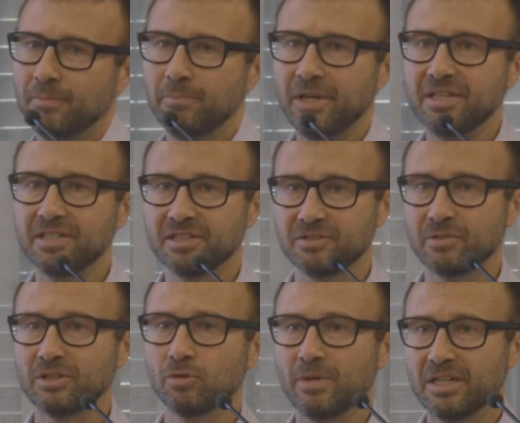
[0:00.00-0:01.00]
patients
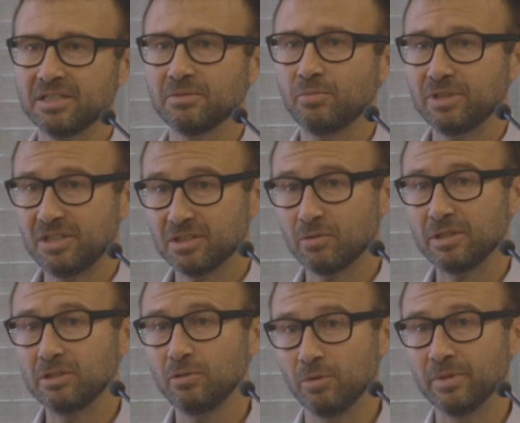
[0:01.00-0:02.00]
randomized, which is
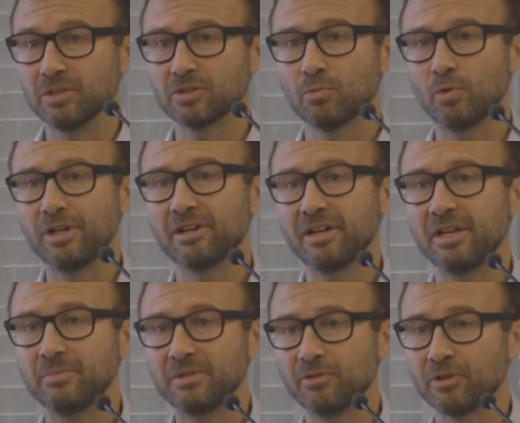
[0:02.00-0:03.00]
quite good because we are
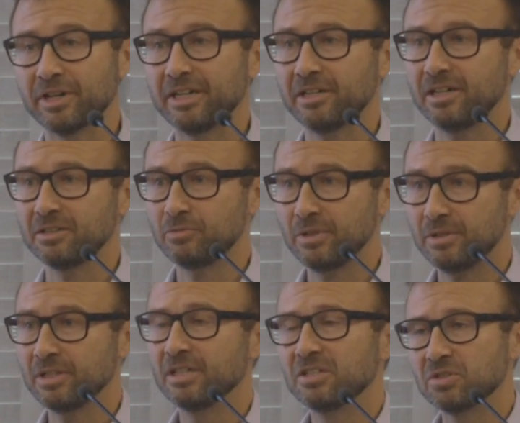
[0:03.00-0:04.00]
aiming for 900.
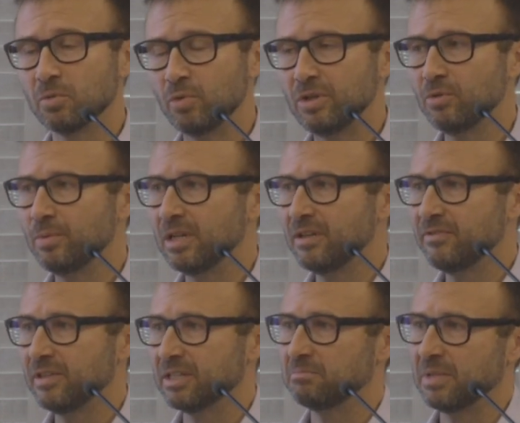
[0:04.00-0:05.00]
So we do believe
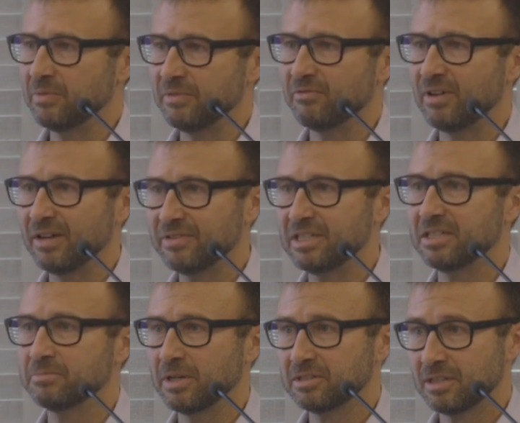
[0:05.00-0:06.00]
that maybe in
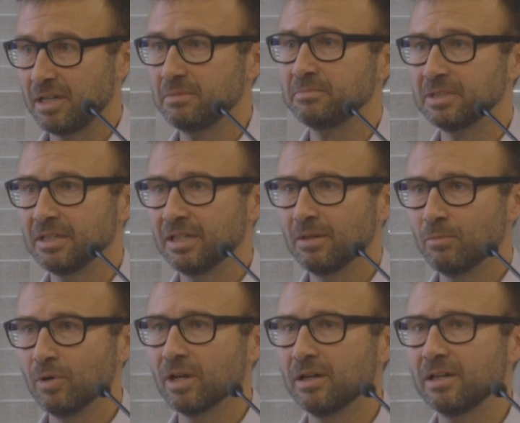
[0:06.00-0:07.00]
5-6 months time,
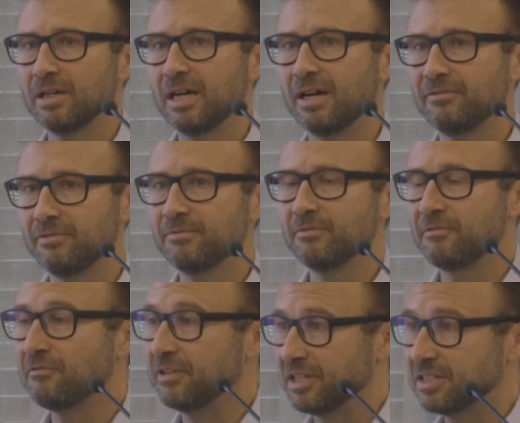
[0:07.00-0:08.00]
we'll have
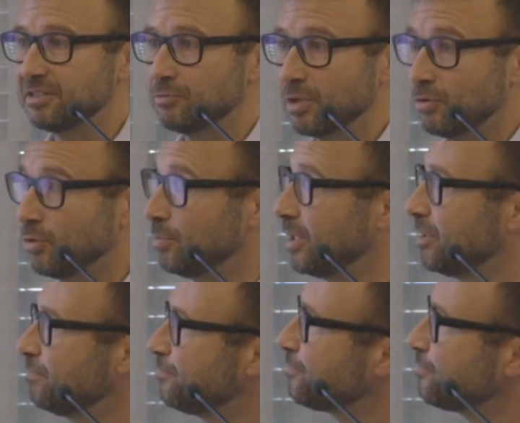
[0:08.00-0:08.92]
finished recruitment.